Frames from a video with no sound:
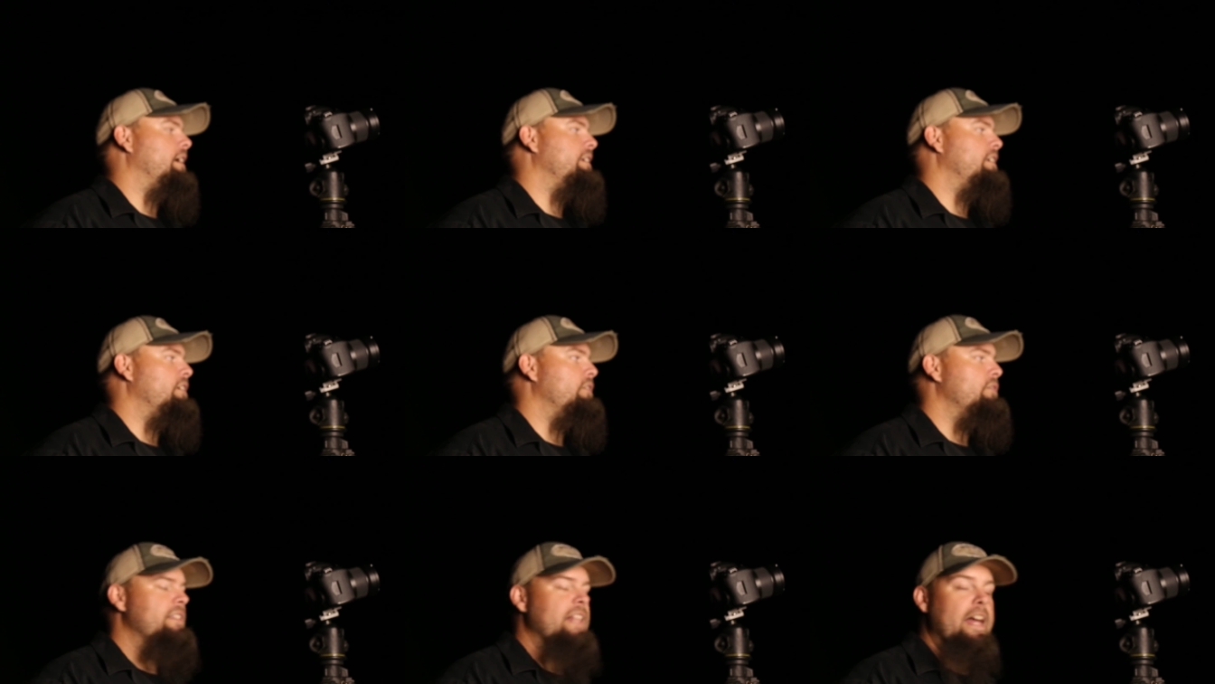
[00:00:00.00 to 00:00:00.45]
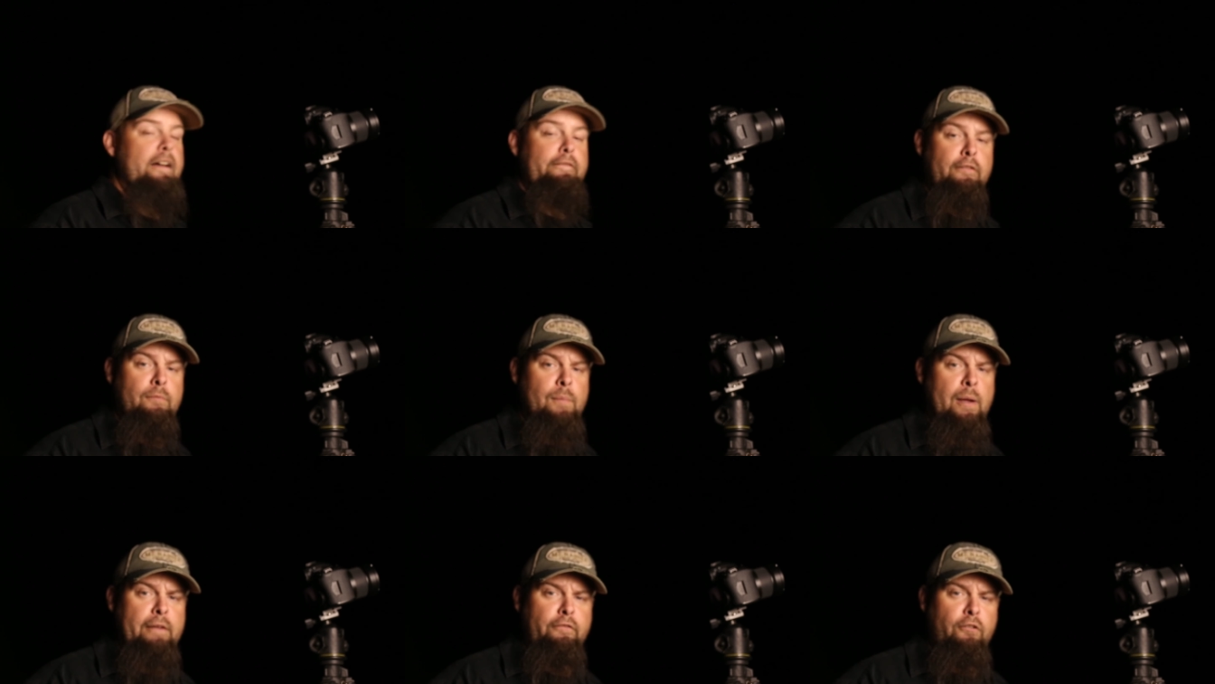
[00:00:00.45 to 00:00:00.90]
uh, use that
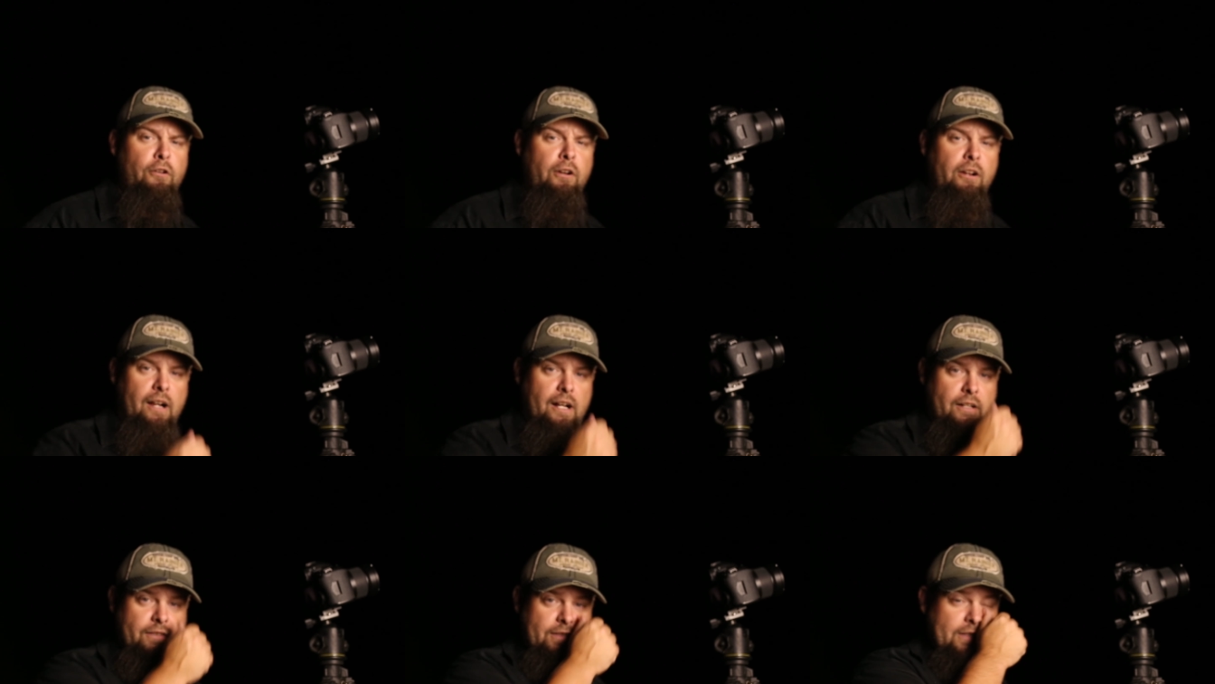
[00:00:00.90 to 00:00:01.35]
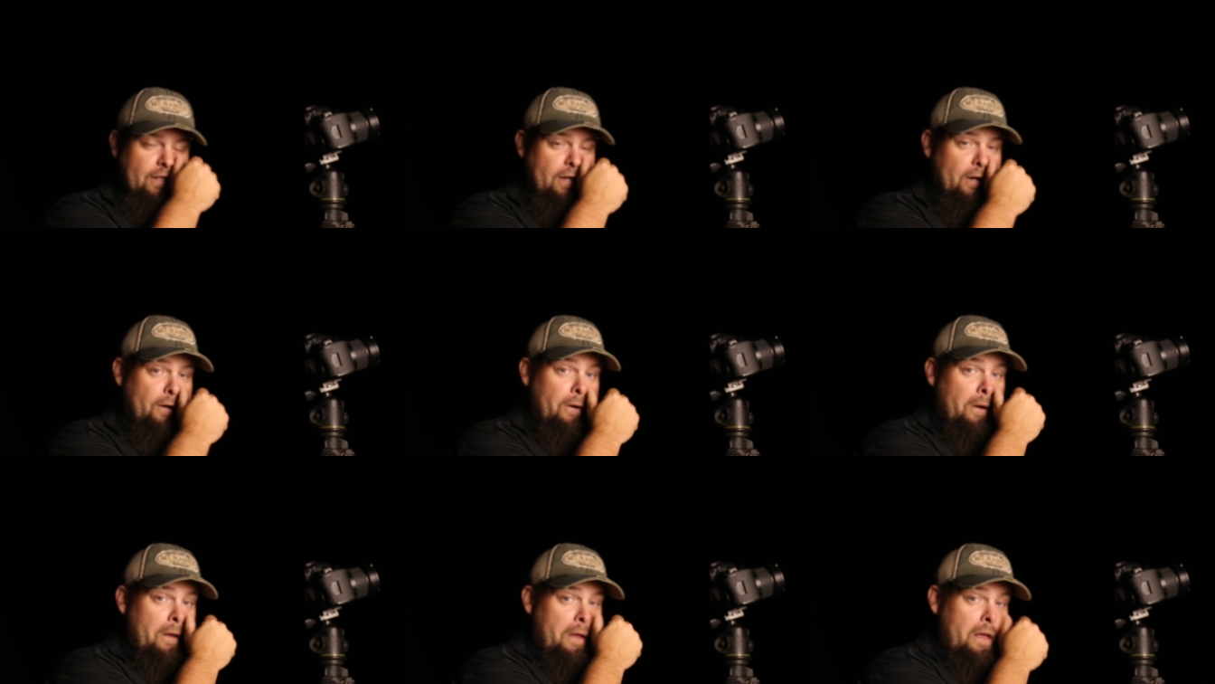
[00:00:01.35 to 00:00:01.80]
for my foreground.
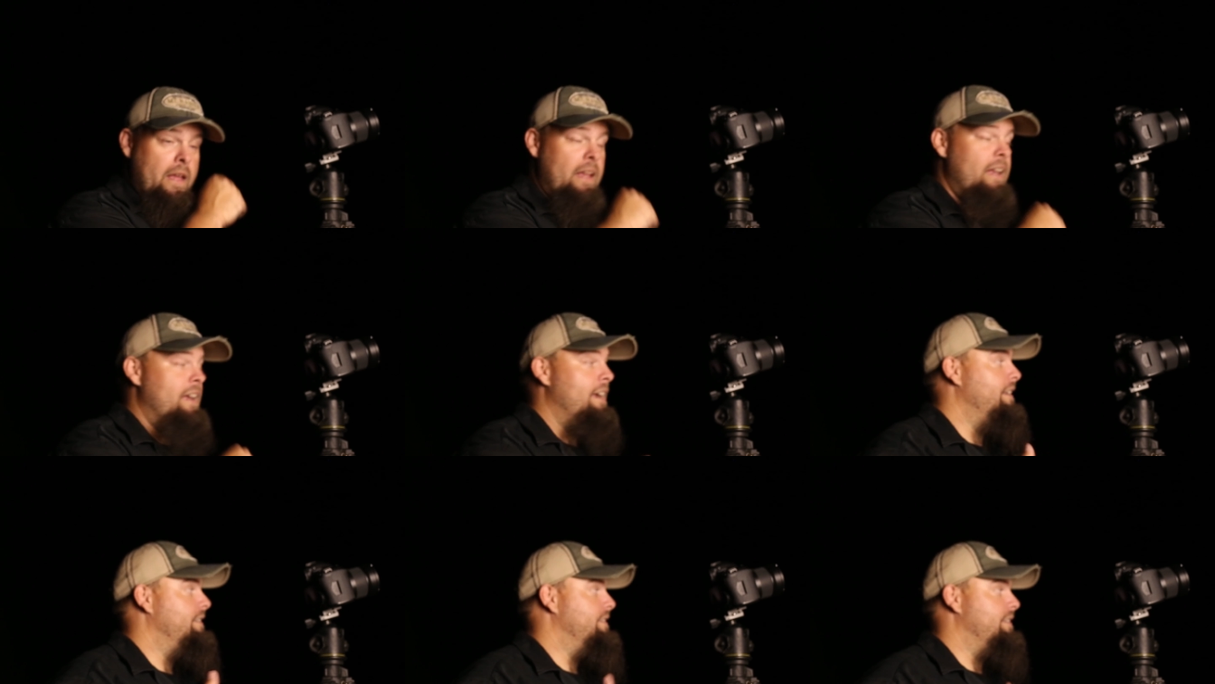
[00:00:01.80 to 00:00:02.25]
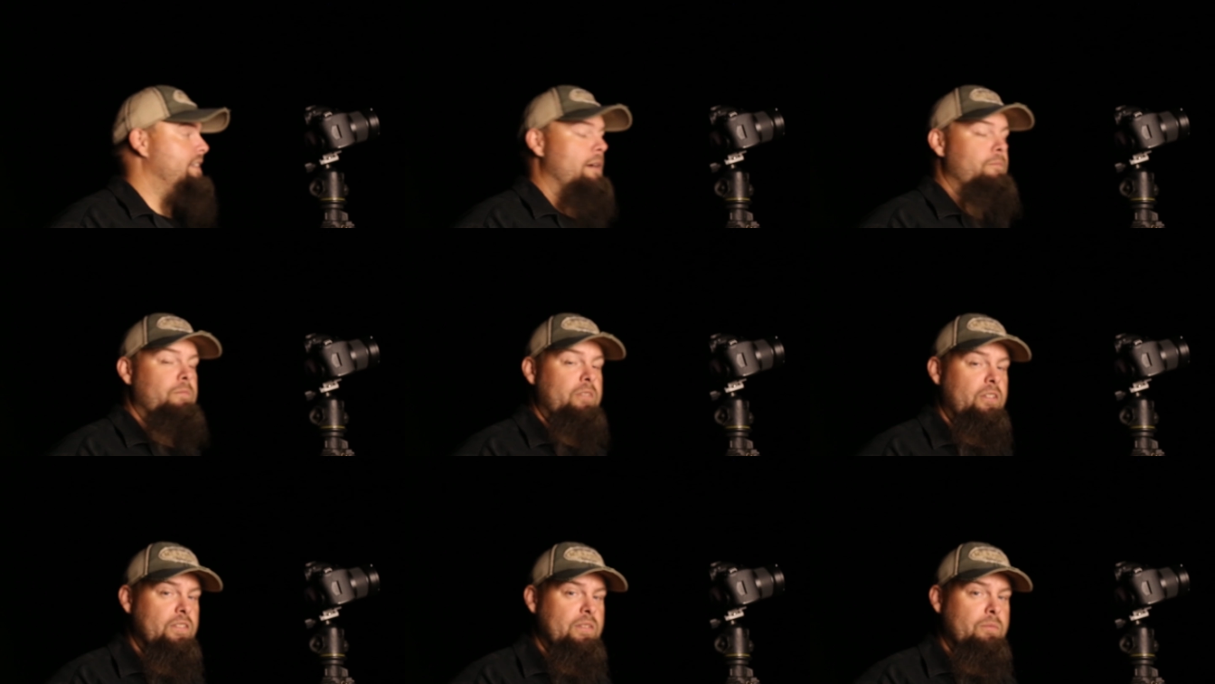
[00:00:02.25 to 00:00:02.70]
So it's
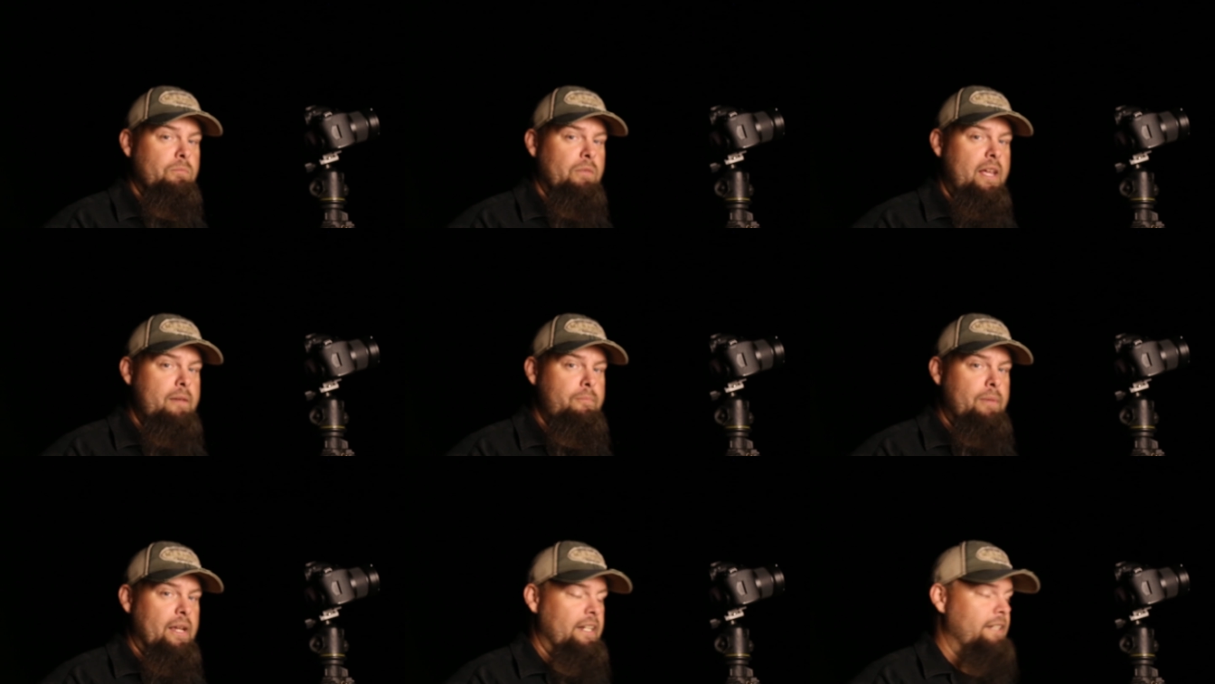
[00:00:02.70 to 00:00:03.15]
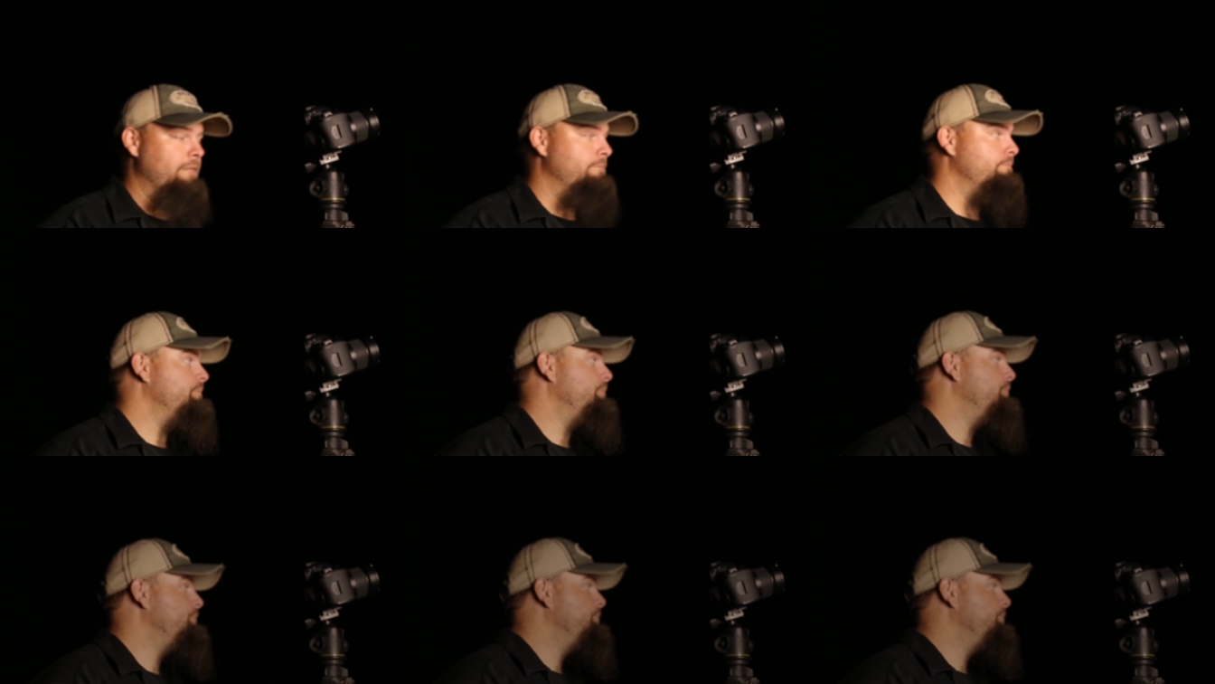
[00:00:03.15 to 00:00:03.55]
time to do some light painting.